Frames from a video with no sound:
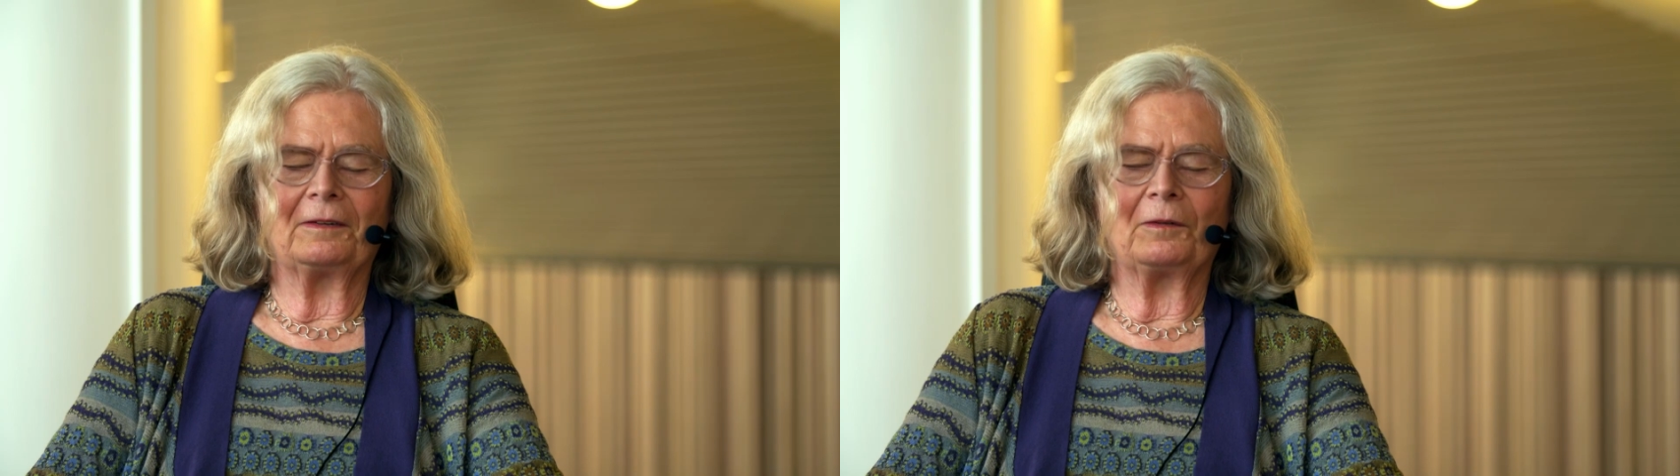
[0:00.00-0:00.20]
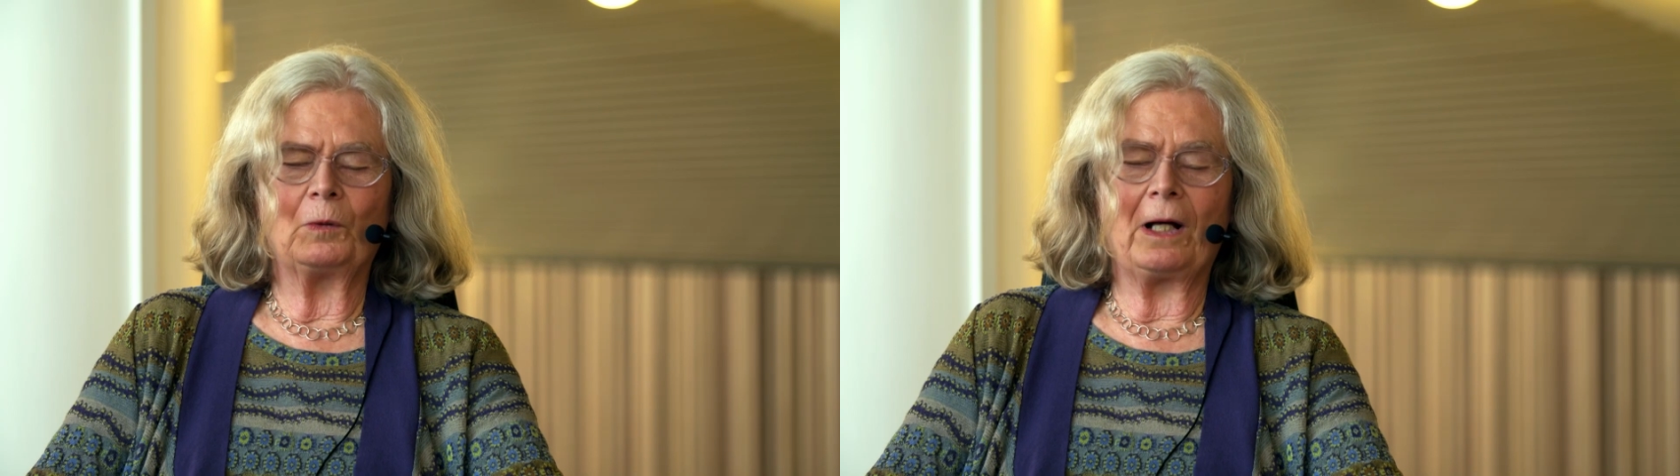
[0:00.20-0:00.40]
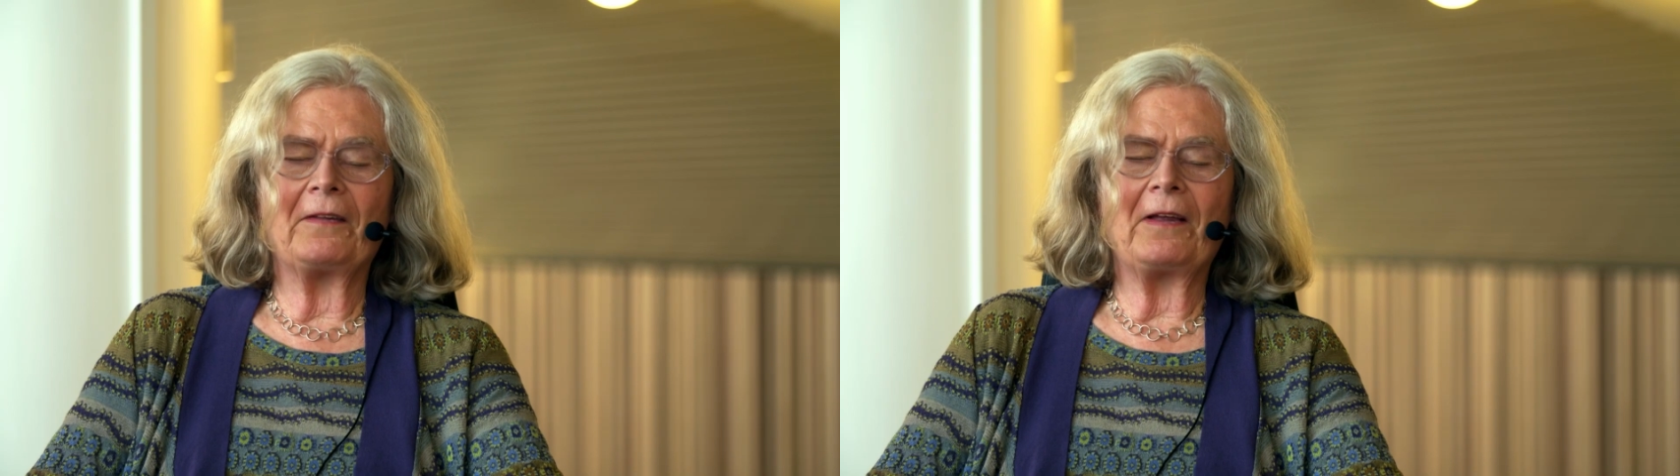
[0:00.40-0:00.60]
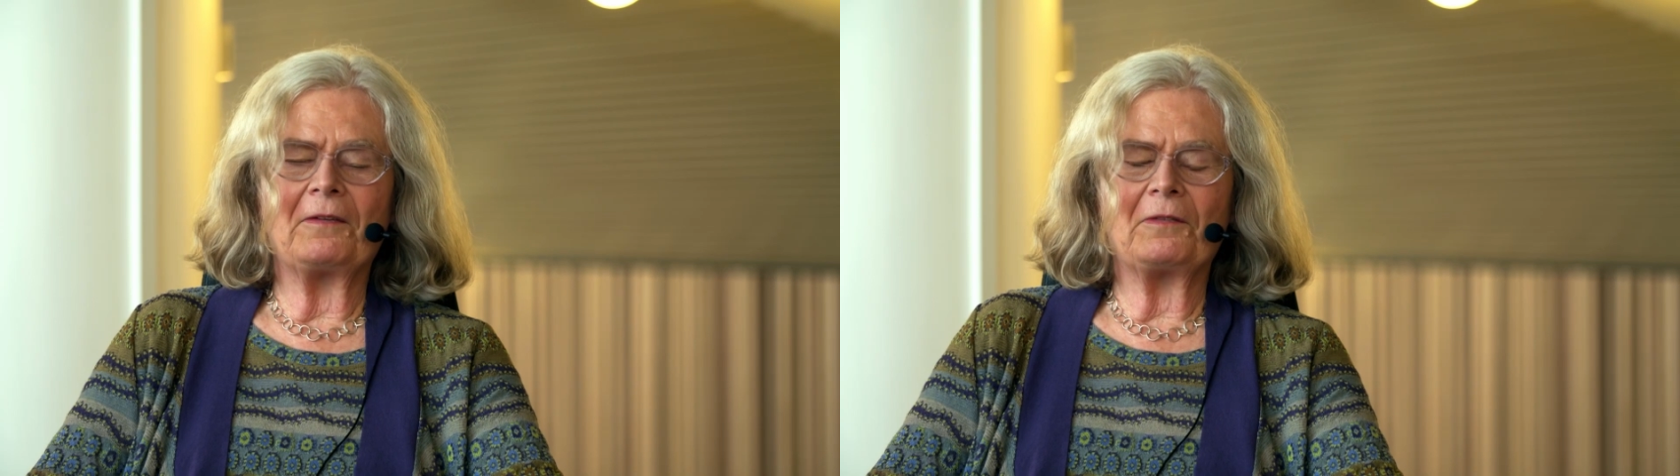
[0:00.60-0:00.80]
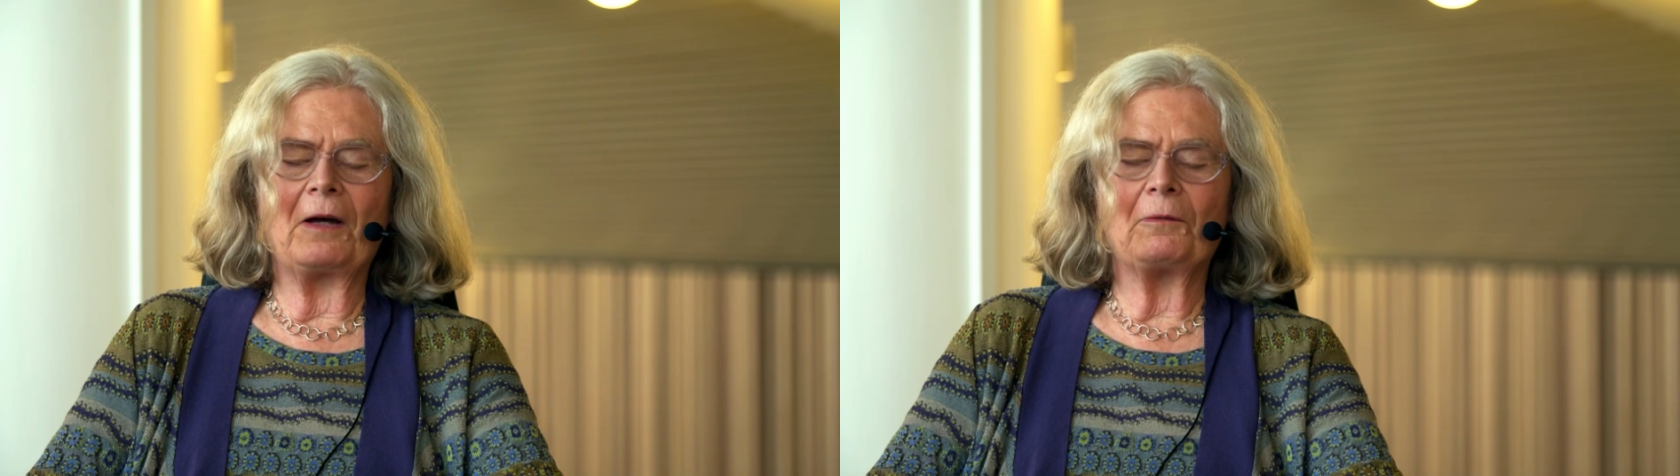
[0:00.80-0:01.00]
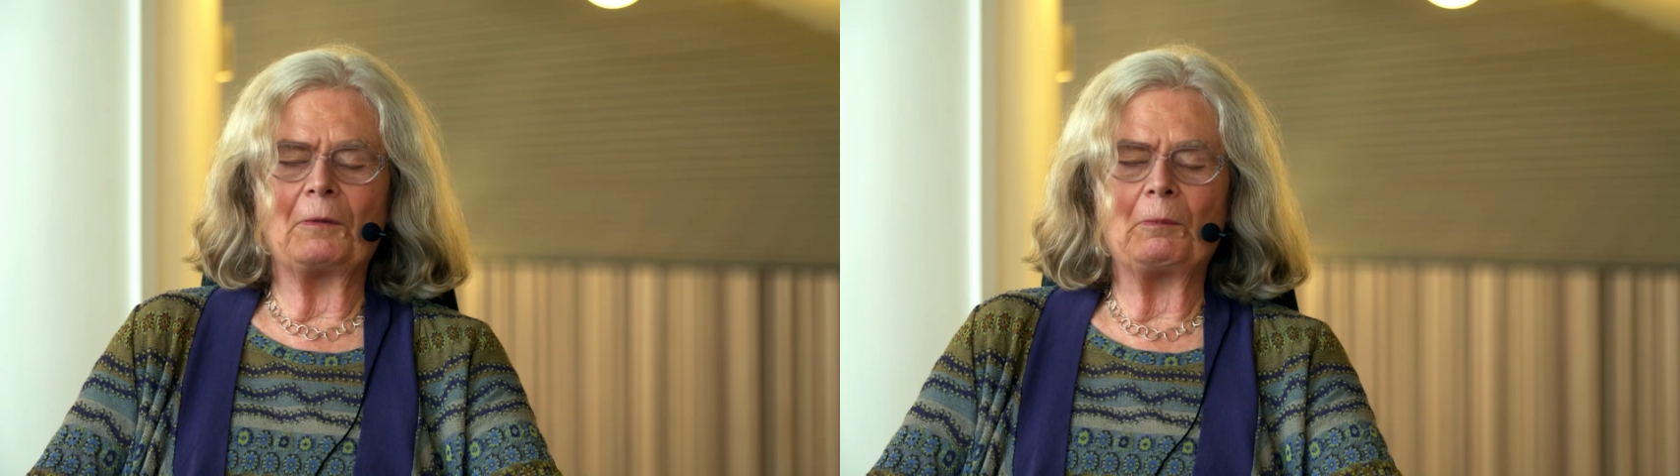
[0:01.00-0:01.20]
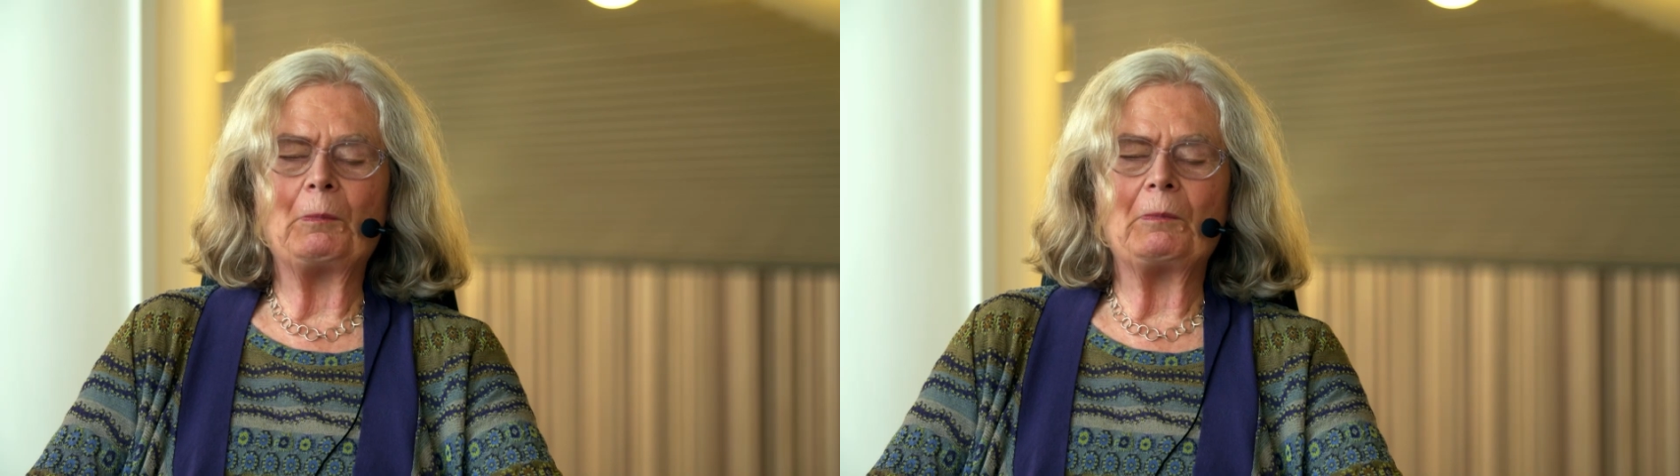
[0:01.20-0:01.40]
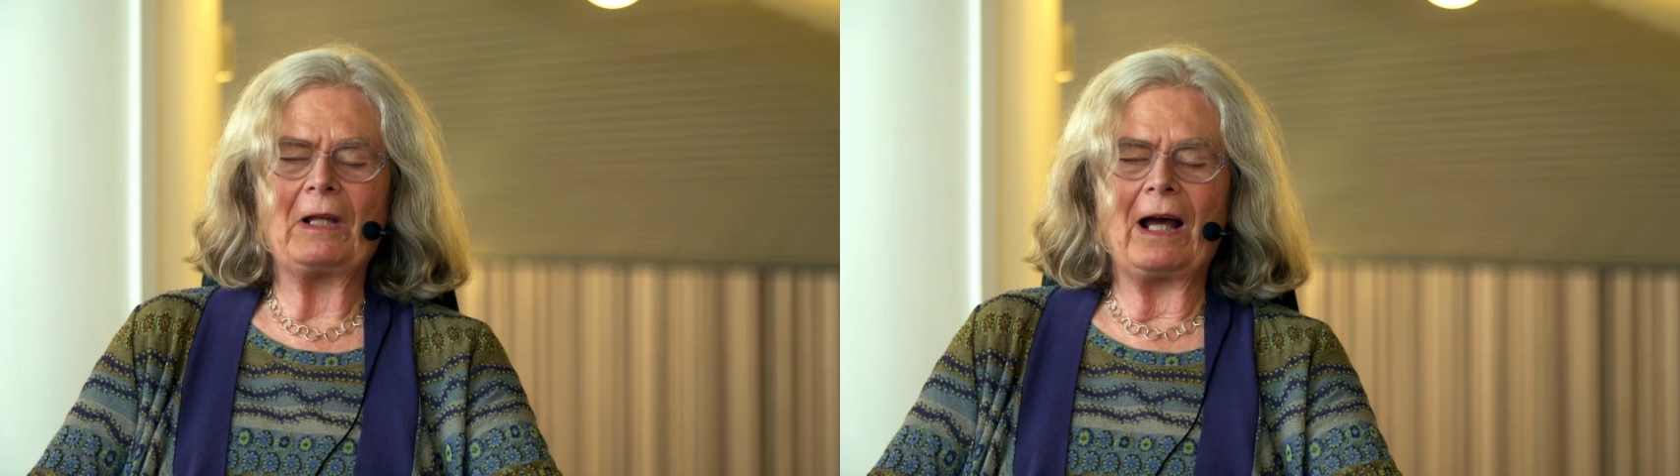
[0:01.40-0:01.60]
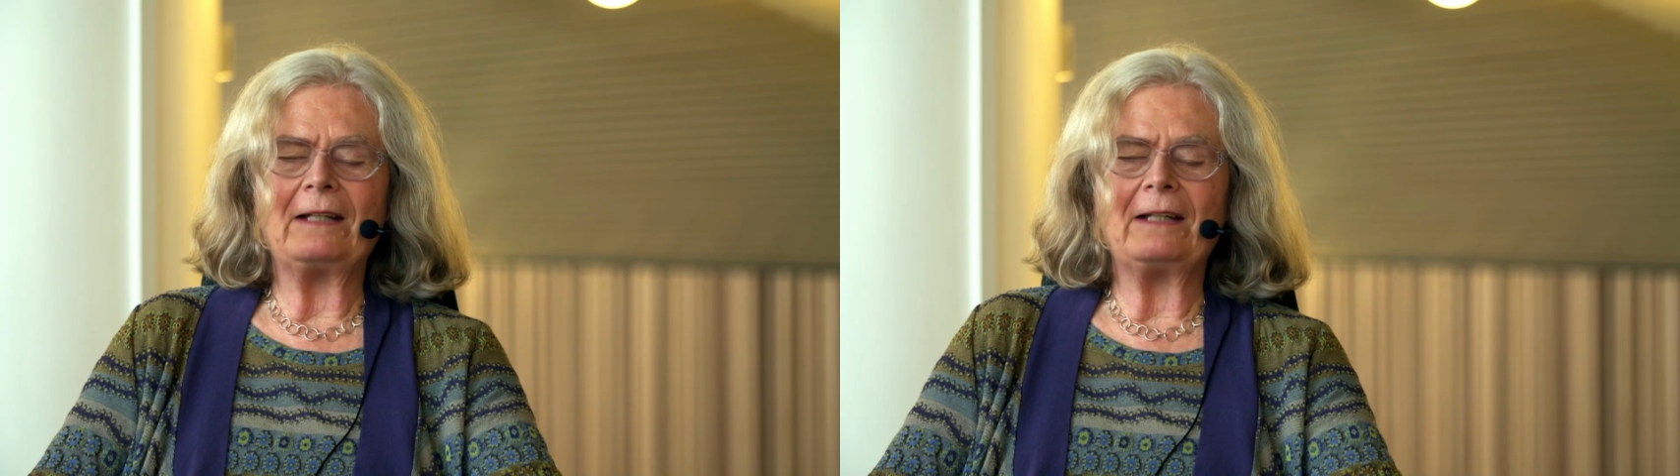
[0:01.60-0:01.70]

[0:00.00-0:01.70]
Well, the